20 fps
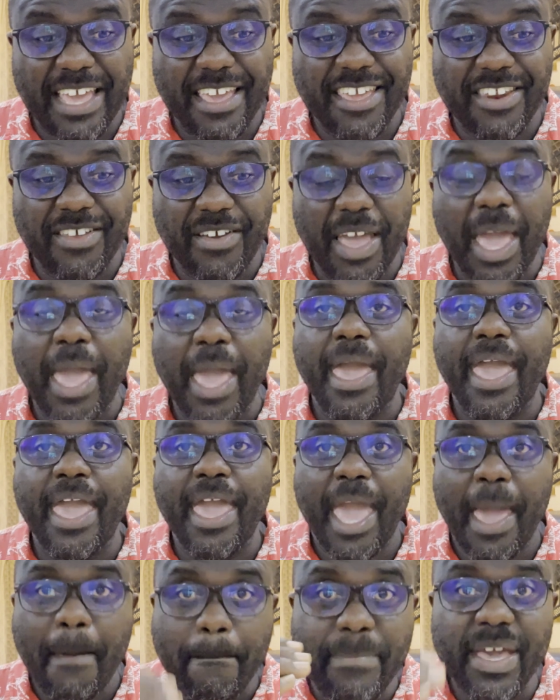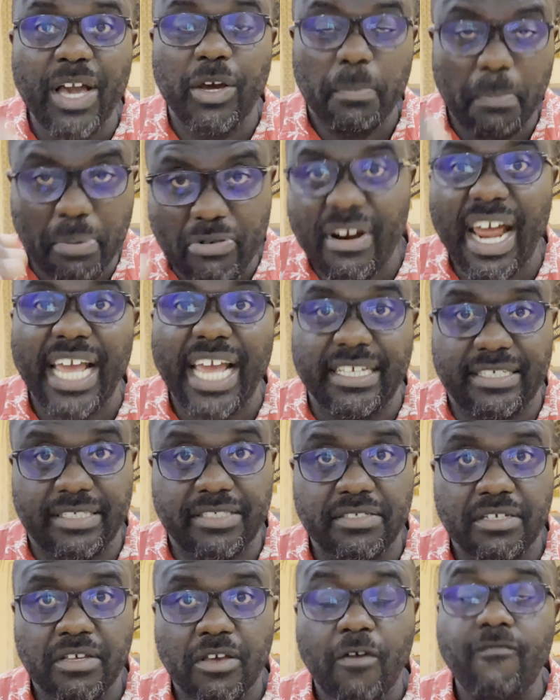a build price
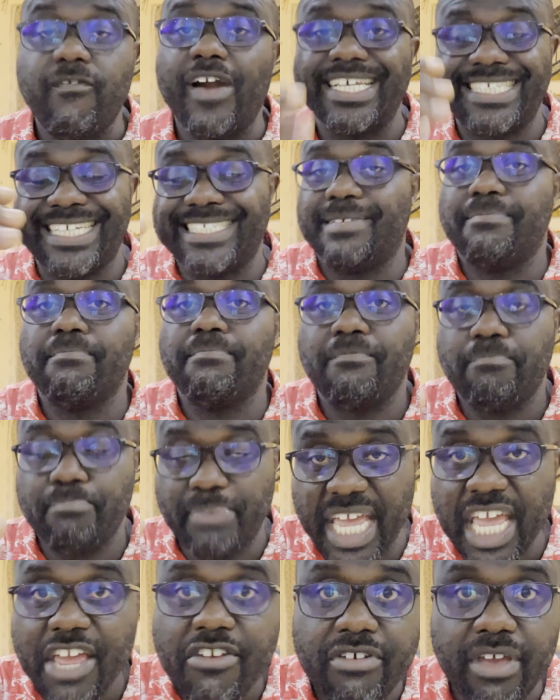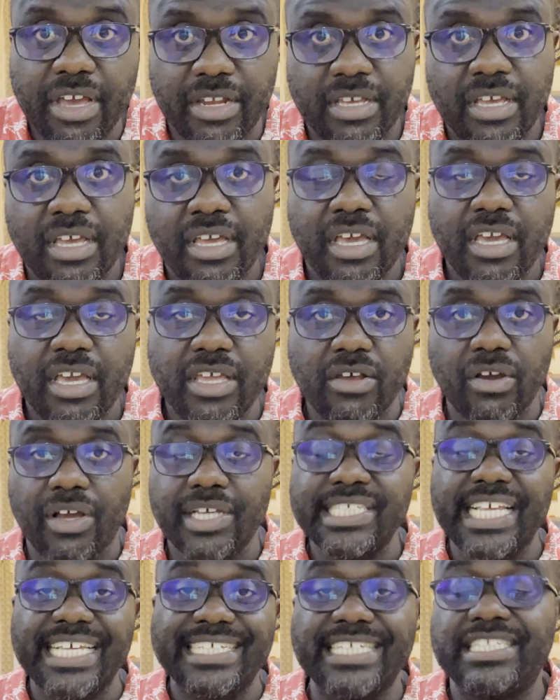for a certain period, because
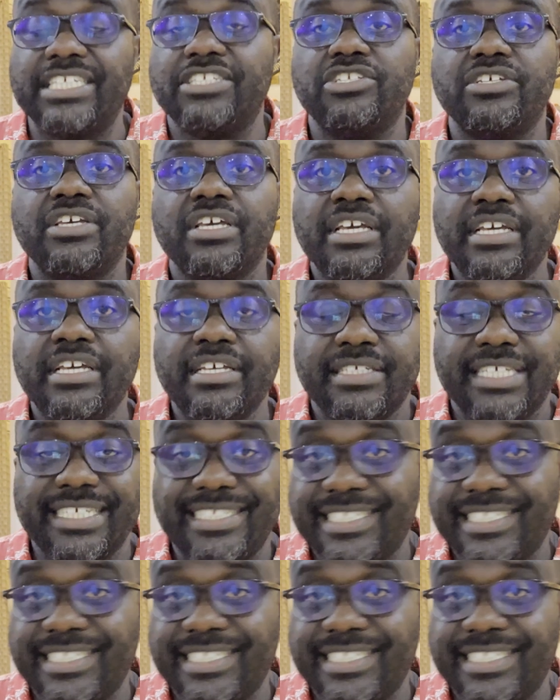there's certain, this is